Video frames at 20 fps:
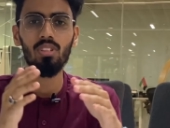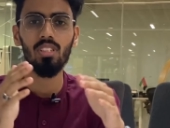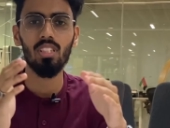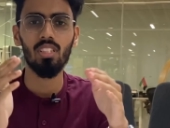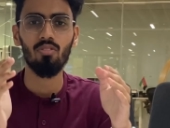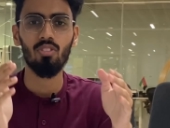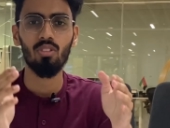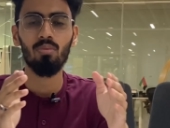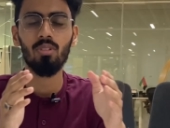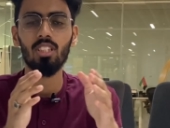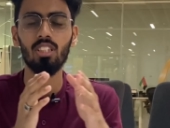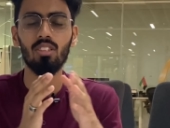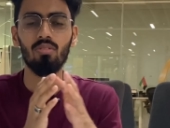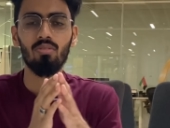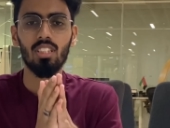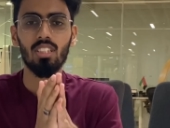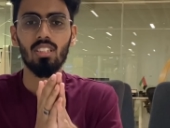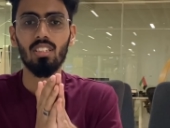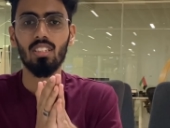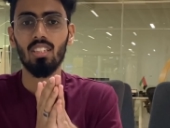the information
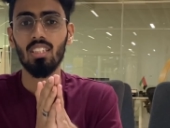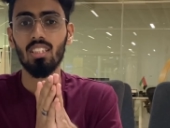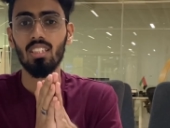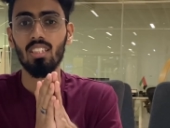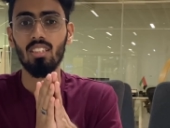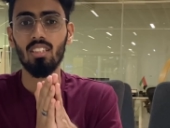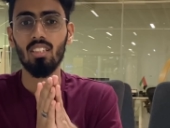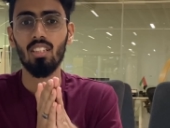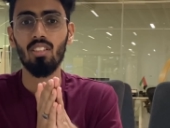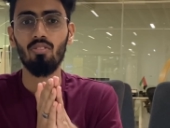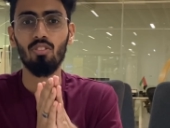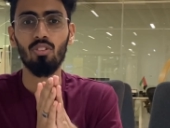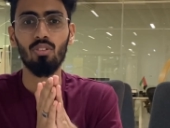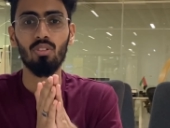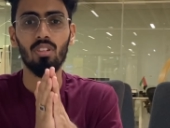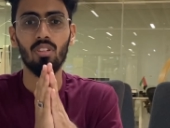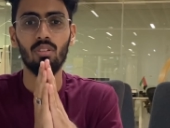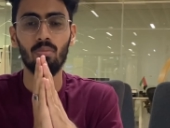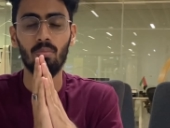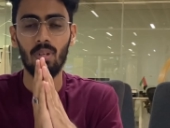which is necessary
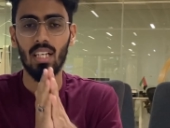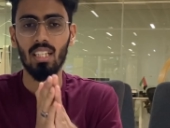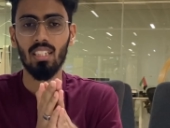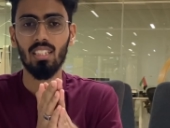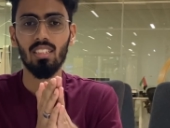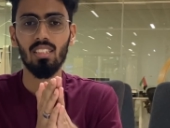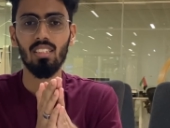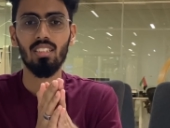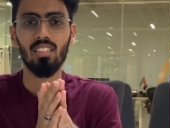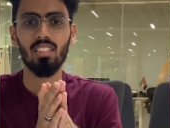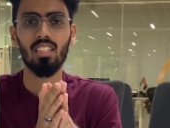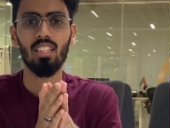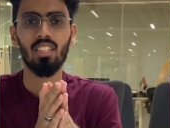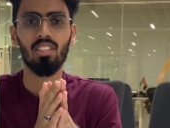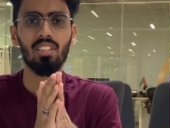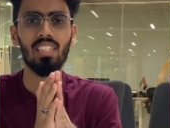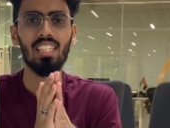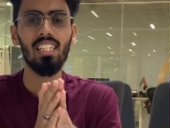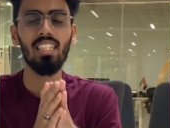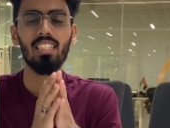for your practice in a
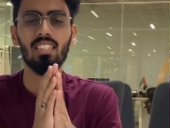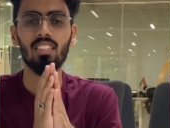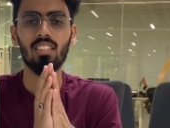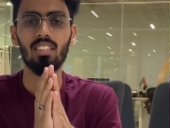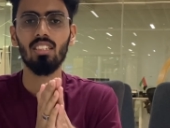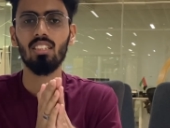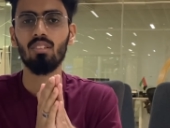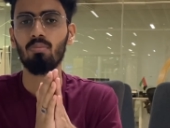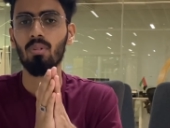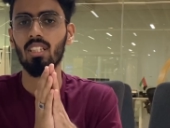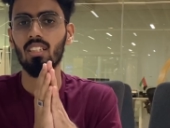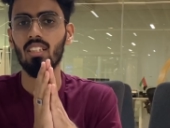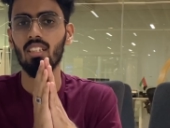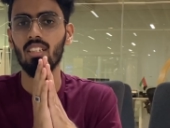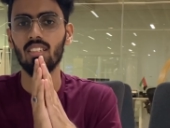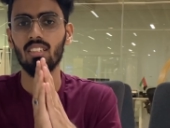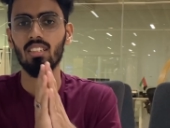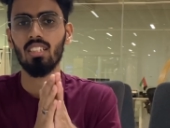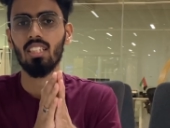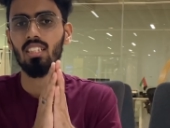really crisp and
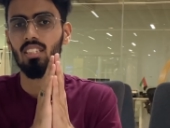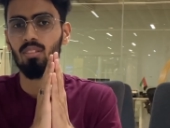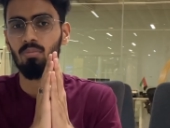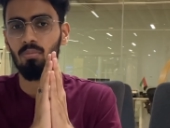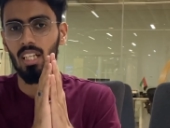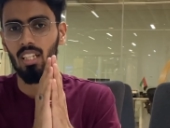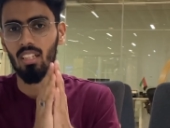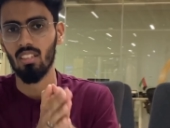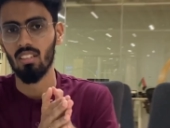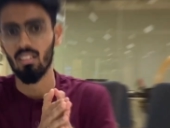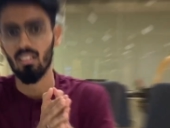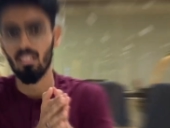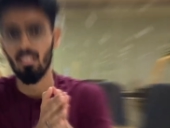concise manner.